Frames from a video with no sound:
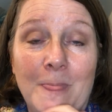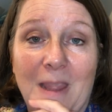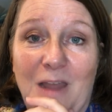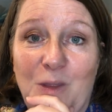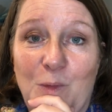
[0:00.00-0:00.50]

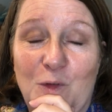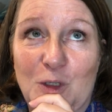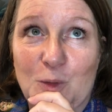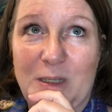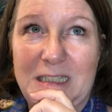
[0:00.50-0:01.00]
I think we've got
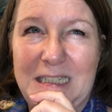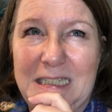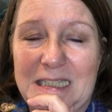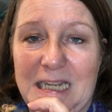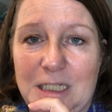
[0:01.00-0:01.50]

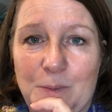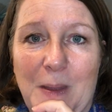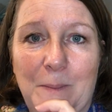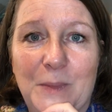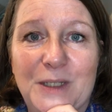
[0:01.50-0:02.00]
26
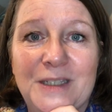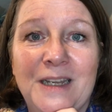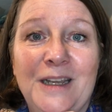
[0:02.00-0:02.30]
members.